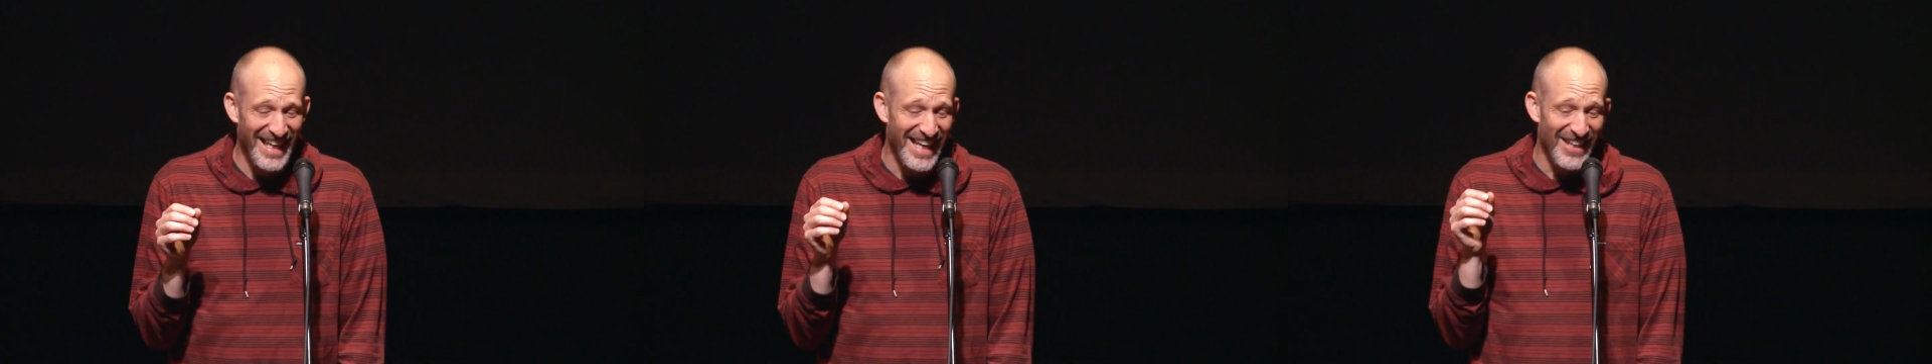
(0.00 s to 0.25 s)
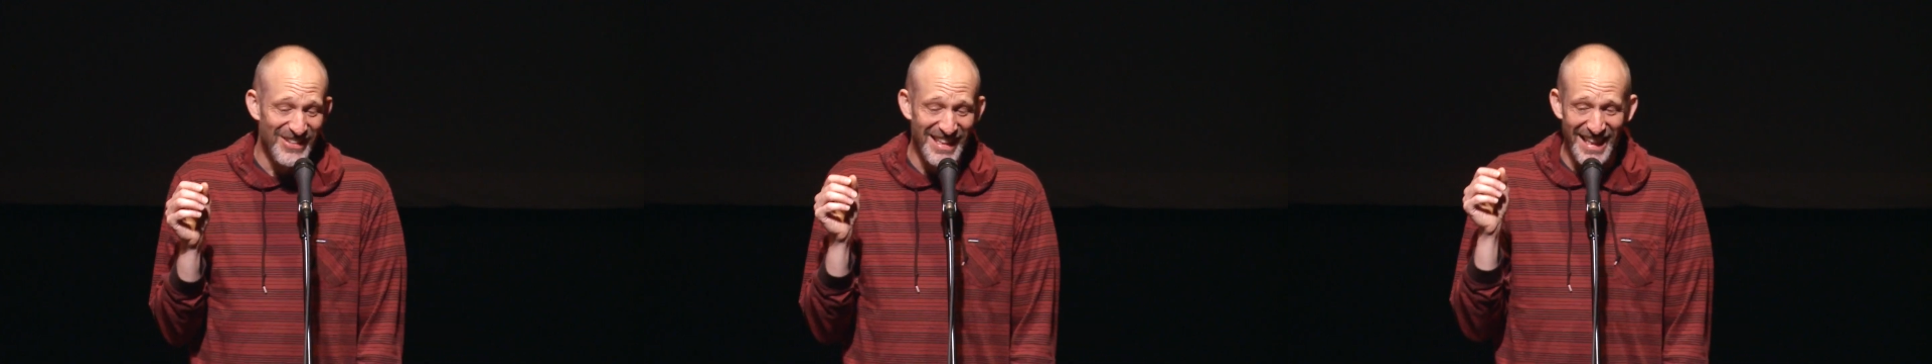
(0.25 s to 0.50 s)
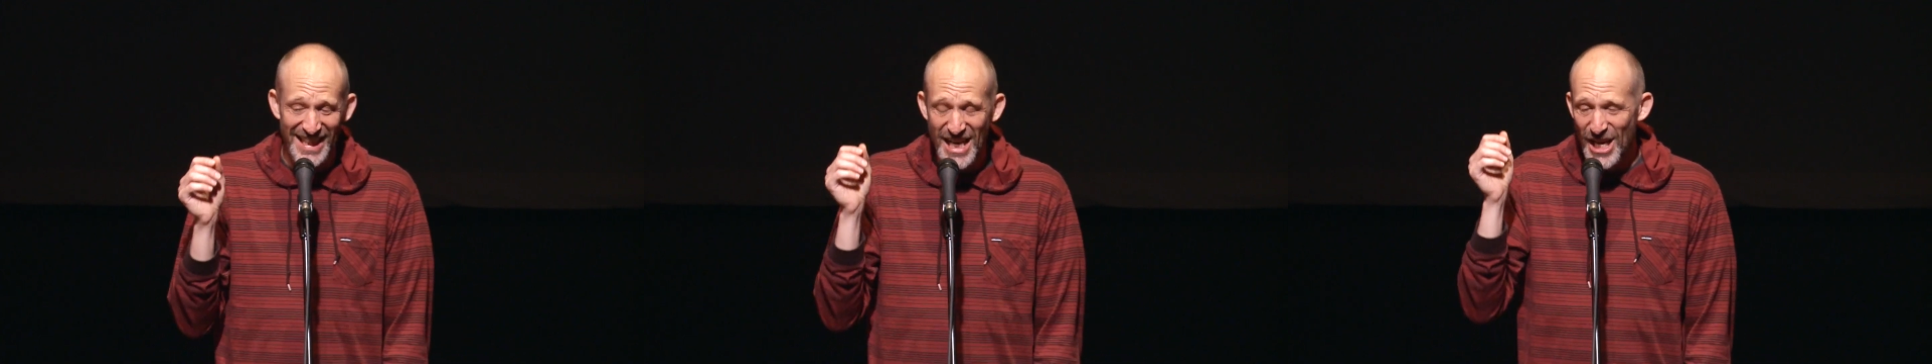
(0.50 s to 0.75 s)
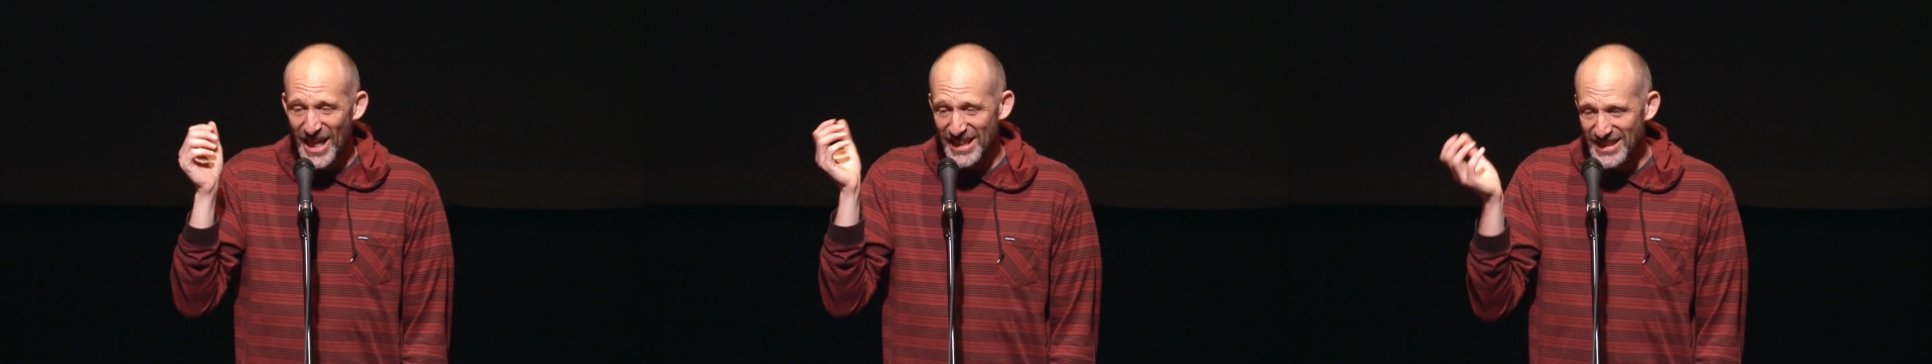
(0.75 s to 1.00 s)
I was
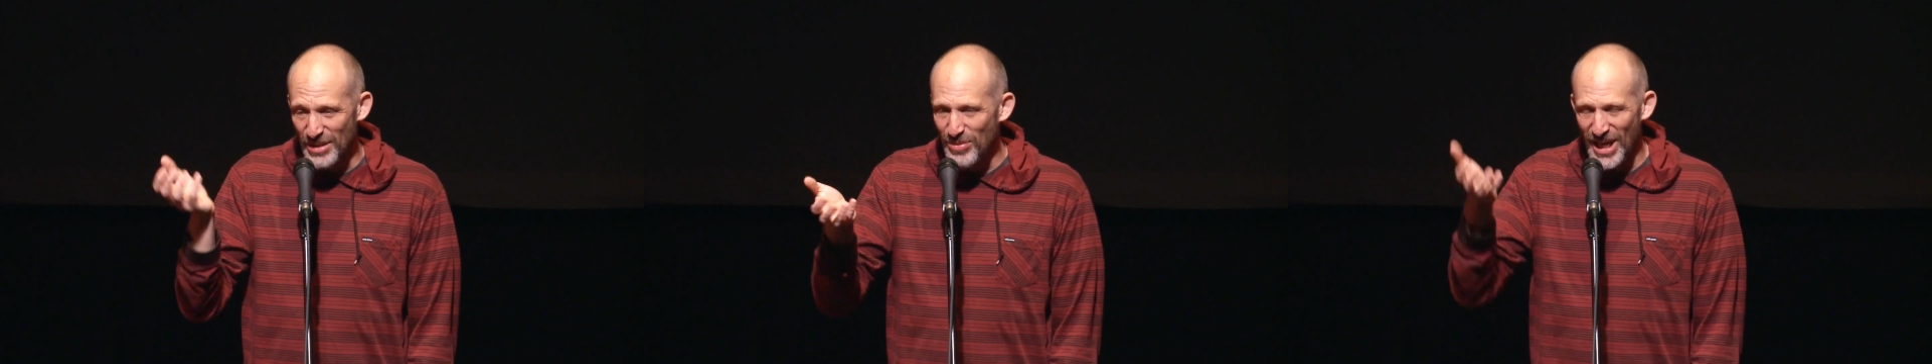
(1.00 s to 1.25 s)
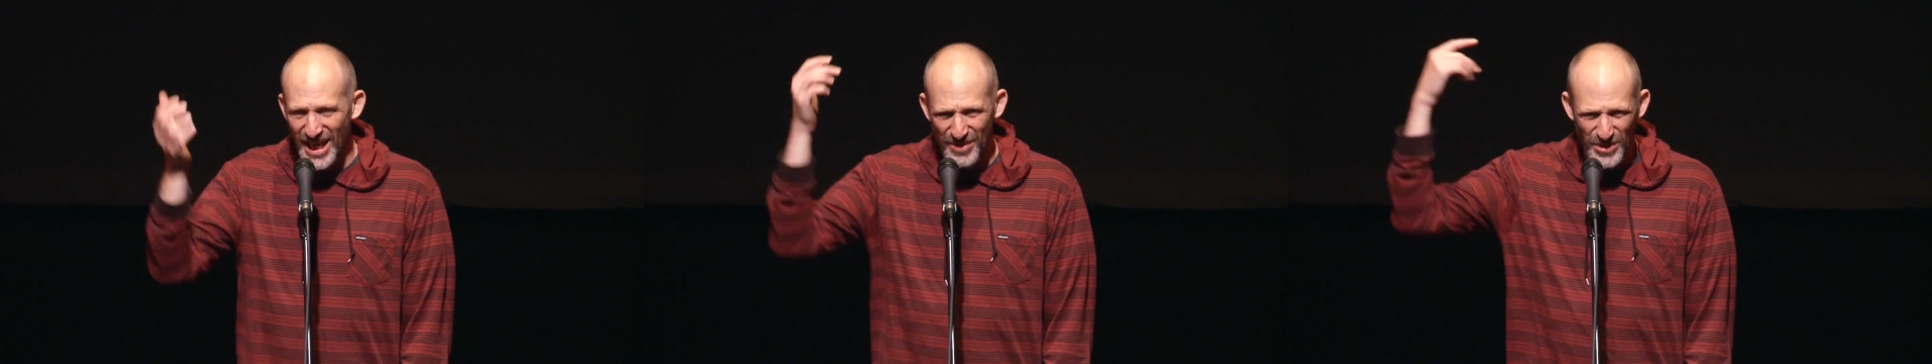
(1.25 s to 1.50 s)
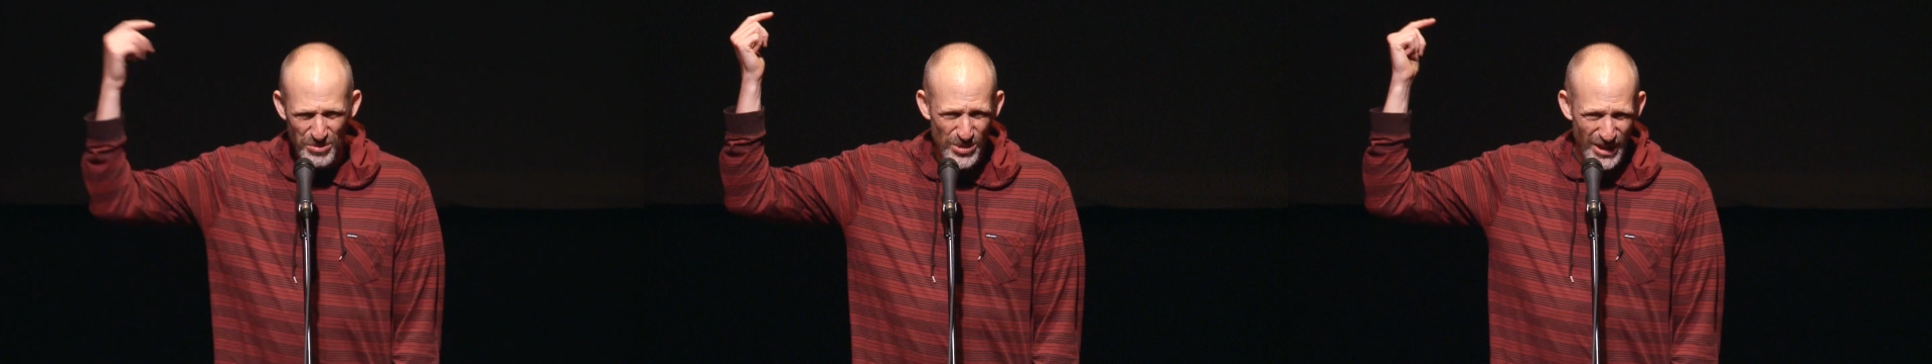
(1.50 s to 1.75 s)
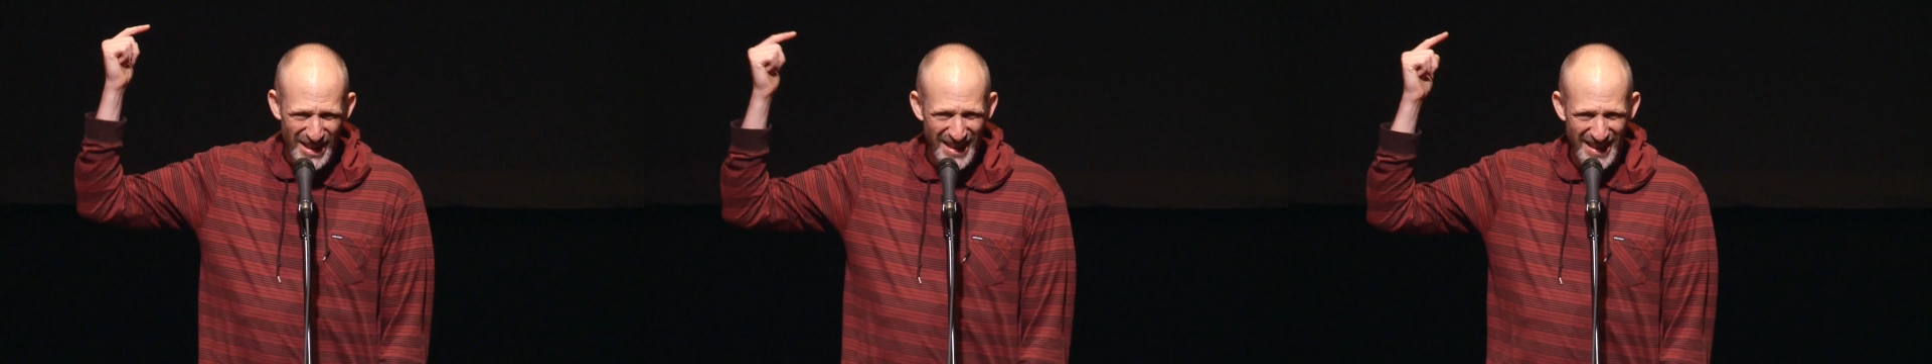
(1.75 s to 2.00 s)
like, but I'm in
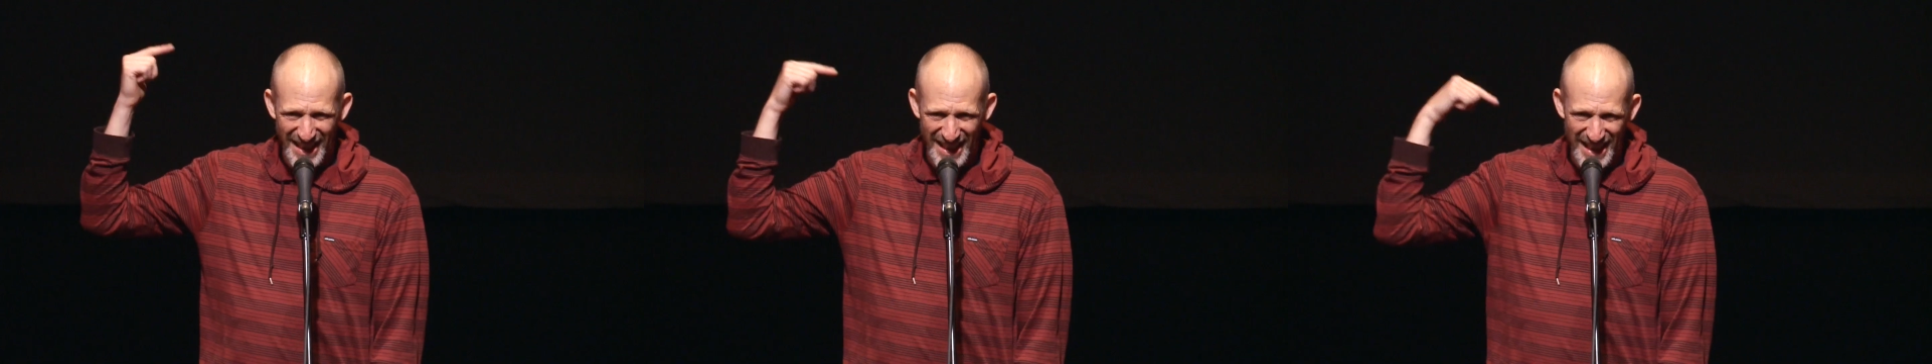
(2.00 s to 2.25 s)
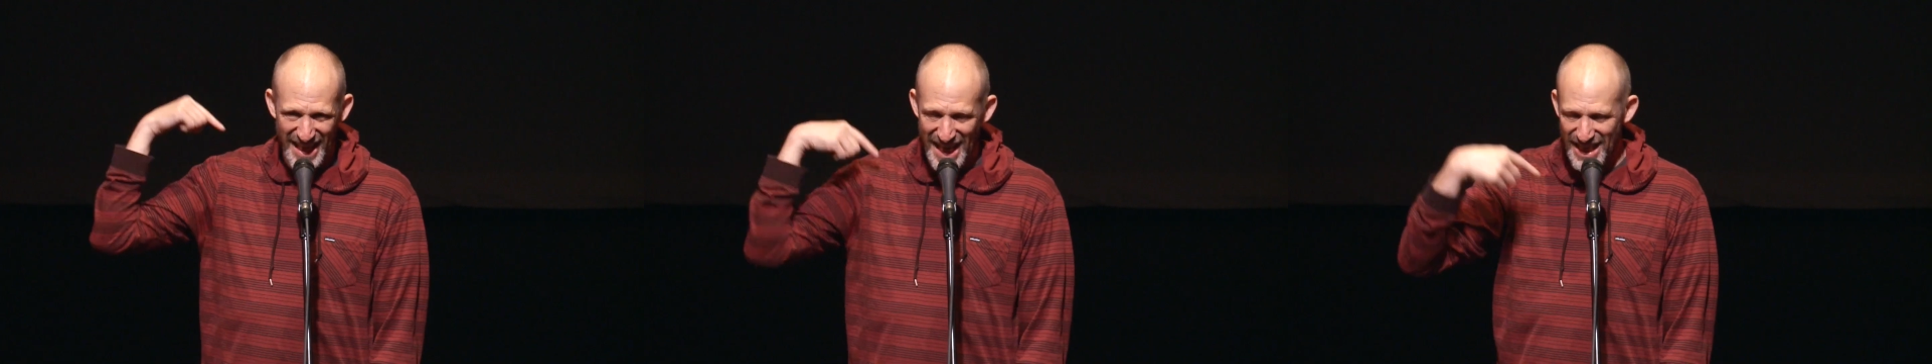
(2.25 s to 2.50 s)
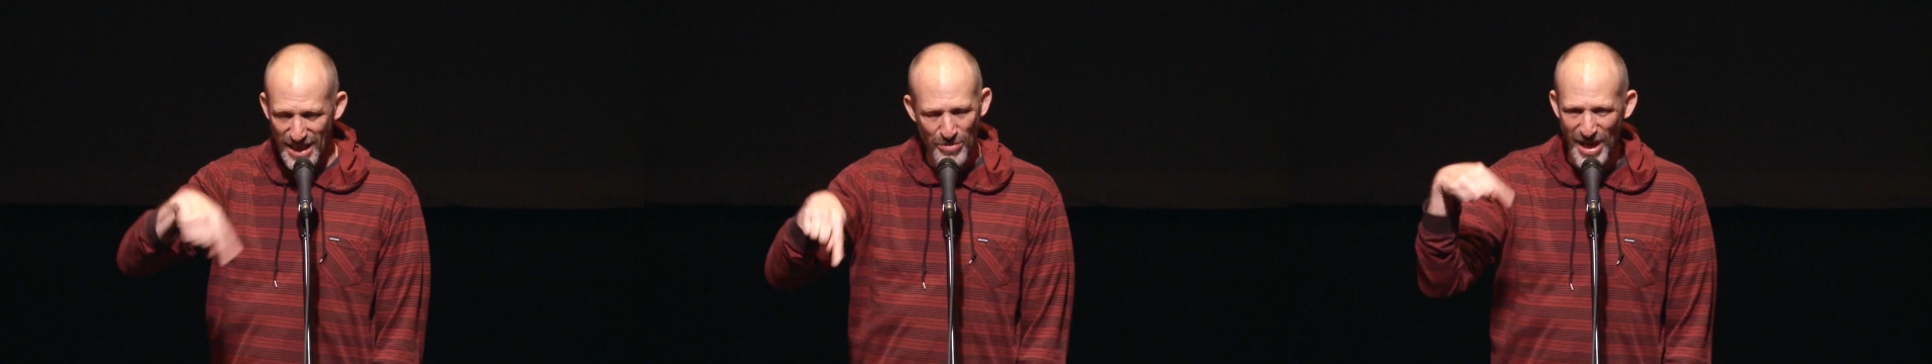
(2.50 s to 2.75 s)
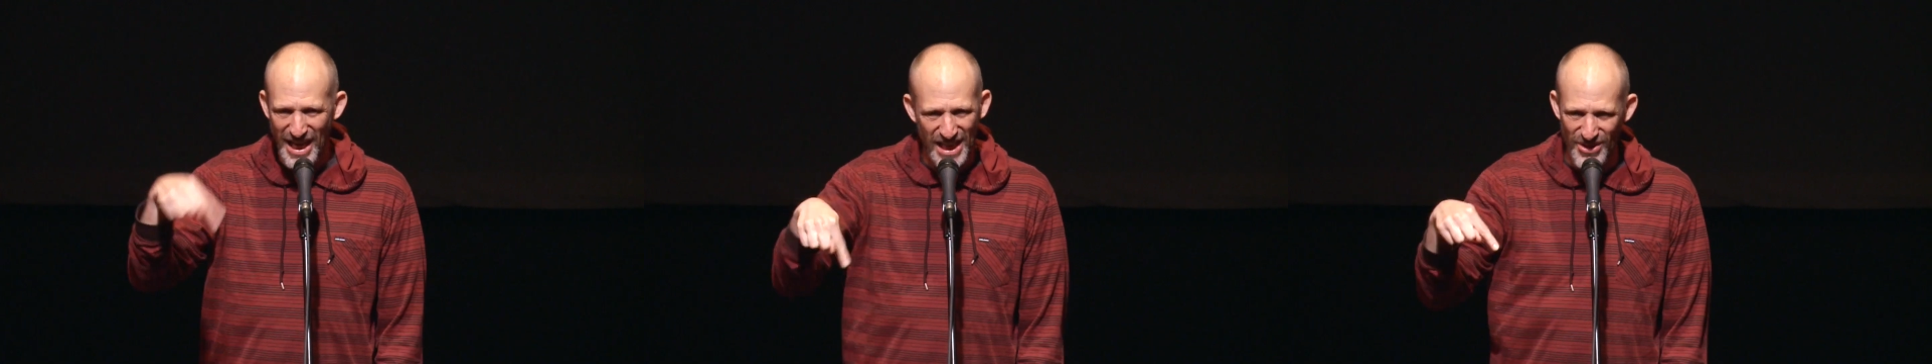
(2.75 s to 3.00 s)
Brooklyn, I can't get
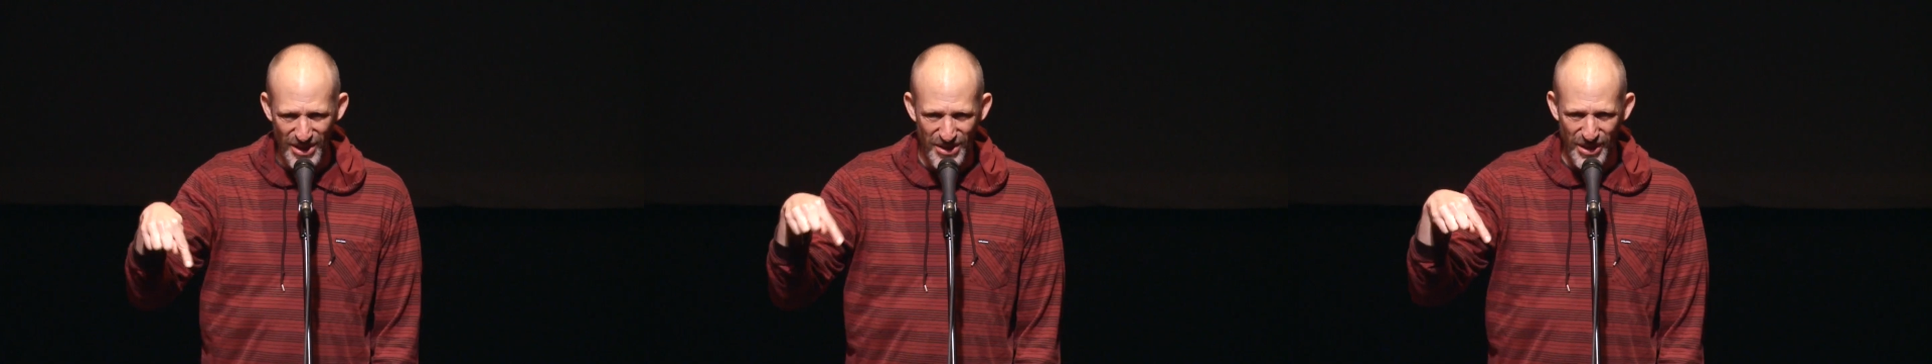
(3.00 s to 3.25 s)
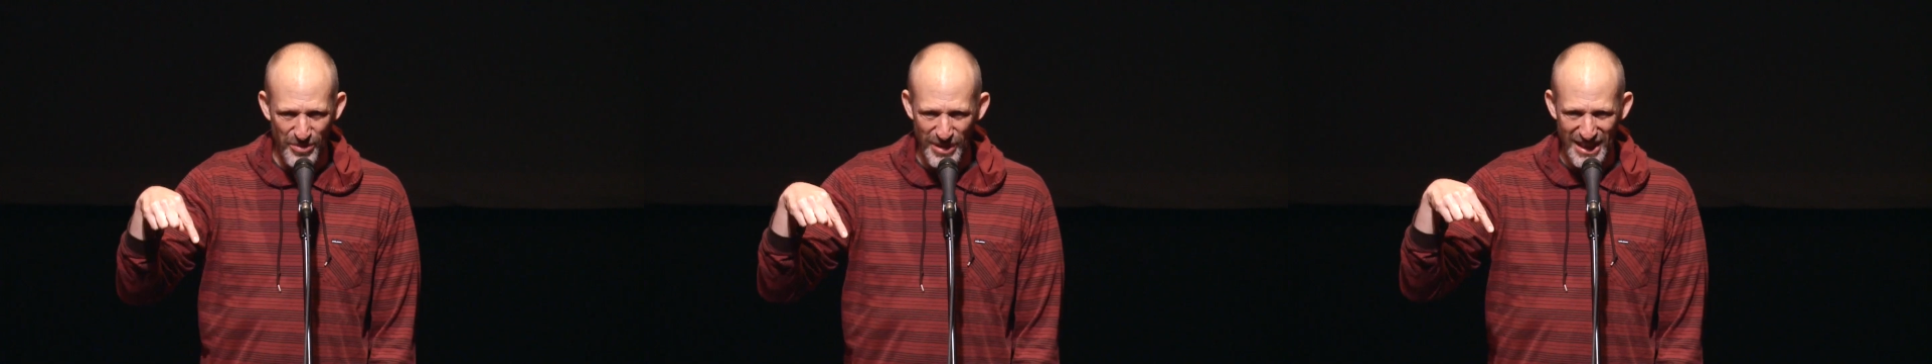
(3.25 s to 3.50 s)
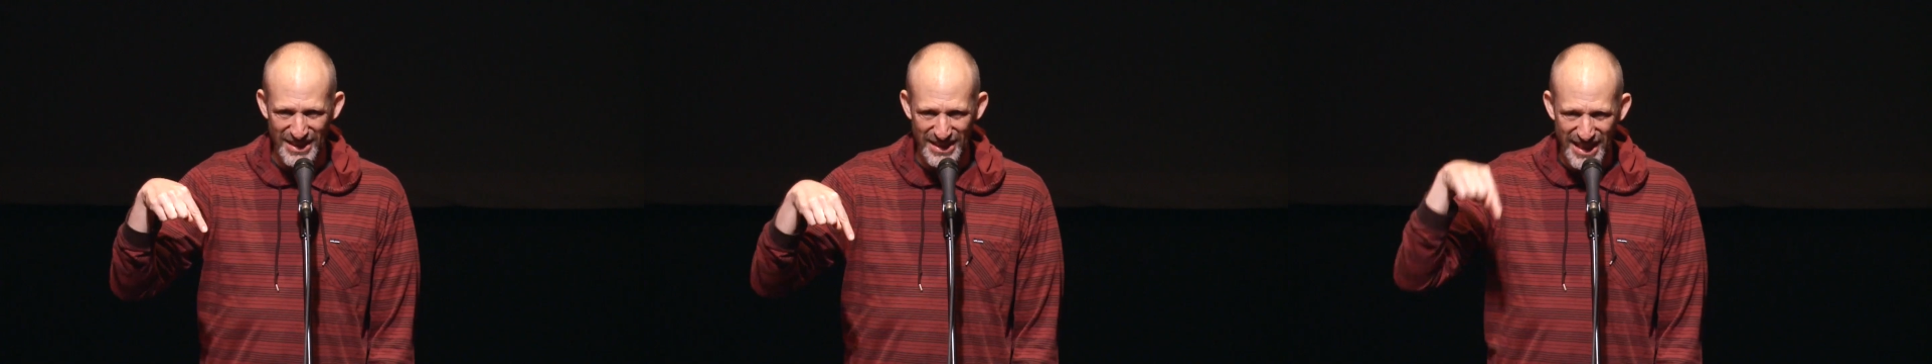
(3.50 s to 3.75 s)
back here in 30 minutes.